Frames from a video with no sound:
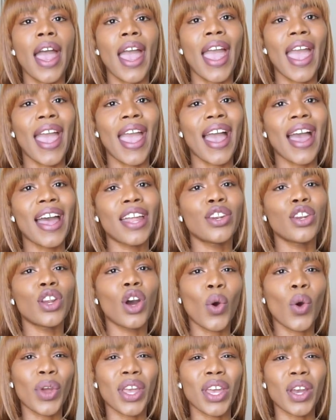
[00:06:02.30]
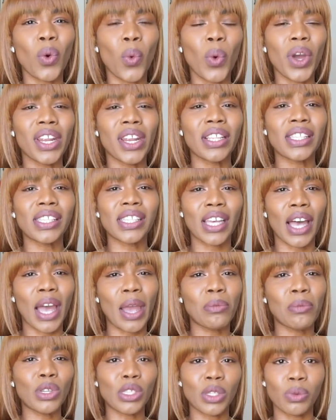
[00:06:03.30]
and knowing when it's
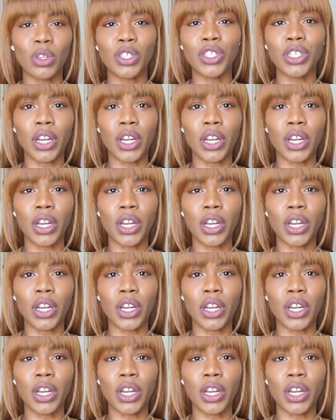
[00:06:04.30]
time to switch